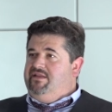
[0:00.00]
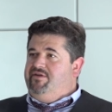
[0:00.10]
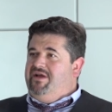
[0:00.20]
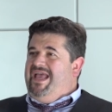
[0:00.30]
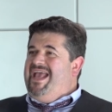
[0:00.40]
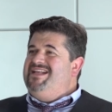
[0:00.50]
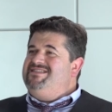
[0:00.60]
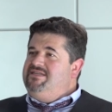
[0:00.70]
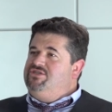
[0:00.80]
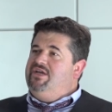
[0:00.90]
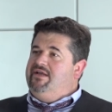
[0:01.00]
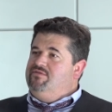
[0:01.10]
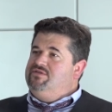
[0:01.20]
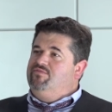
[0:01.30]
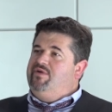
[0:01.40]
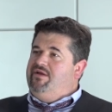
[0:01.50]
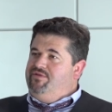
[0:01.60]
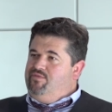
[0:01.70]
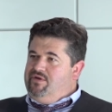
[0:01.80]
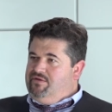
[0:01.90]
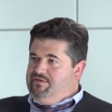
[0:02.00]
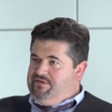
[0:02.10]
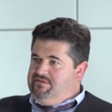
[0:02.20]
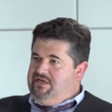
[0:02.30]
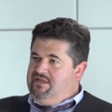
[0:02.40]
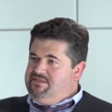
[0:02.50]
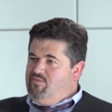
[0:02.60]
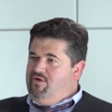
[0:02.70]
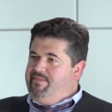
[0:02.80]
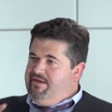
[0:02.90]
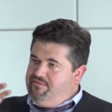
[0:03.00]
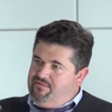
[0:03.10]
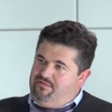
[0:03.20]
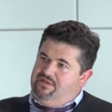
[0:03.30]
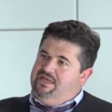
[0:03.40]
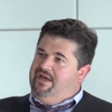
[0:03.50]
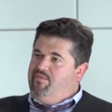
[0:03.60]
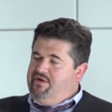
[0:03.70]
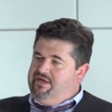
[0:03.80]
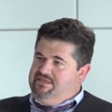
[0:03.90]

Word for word: And there are 80 mm. channels around the world. Yes. Tell us more about the network